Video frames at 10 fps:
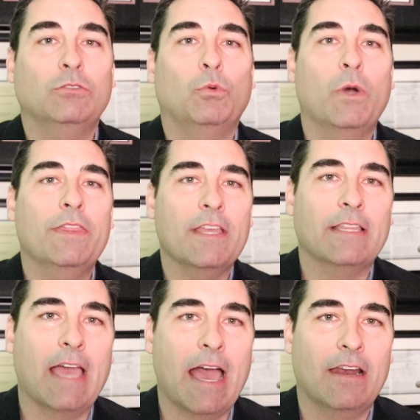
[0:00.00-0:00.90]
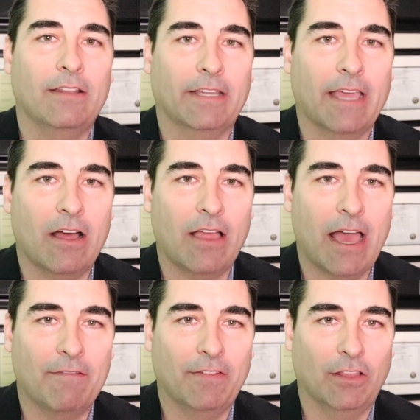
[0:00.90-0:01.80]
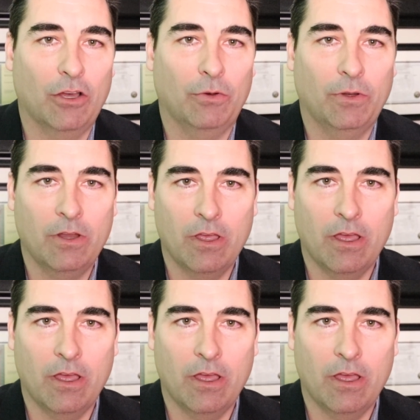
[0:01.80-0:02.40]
One thing to add on the CalHFA loan,